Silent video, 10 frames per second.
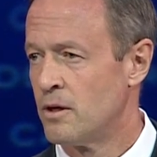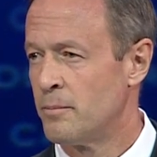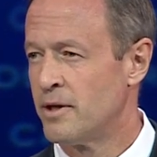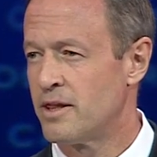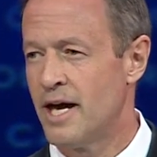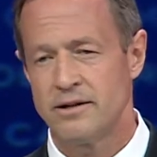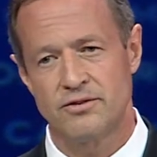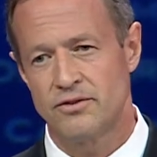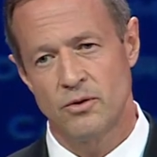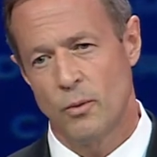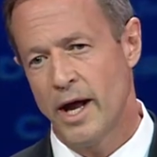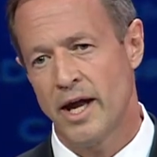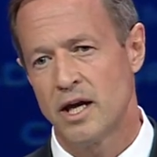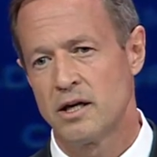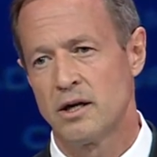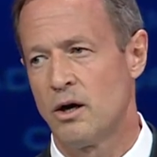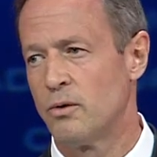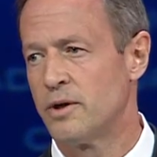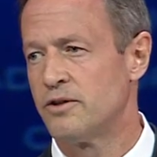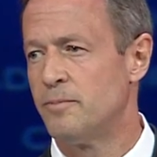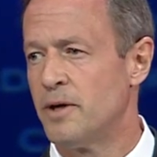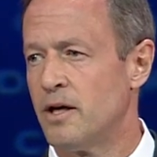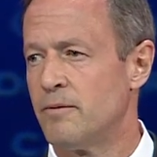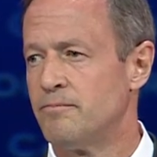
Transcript: but that's the way it had always been.